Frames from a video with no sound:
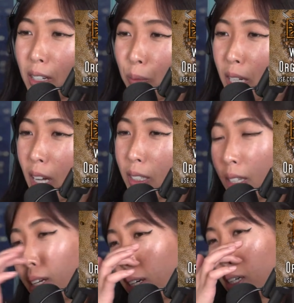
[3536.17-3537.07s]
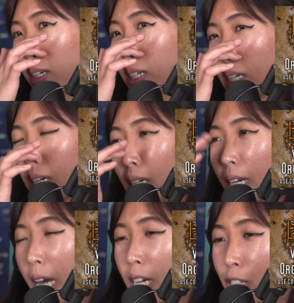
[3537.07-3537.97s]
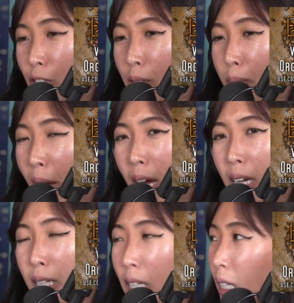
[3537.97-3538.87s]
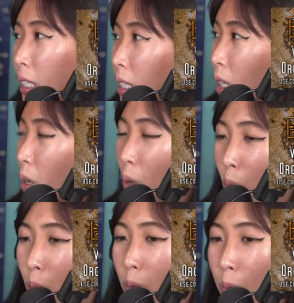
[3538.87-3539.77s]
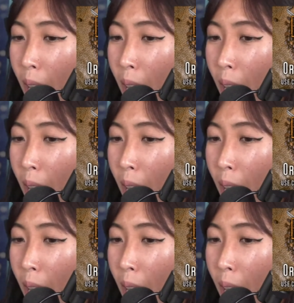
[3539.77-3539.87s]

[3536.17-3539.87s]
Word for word: We got their uh, Asian pack, so yeah.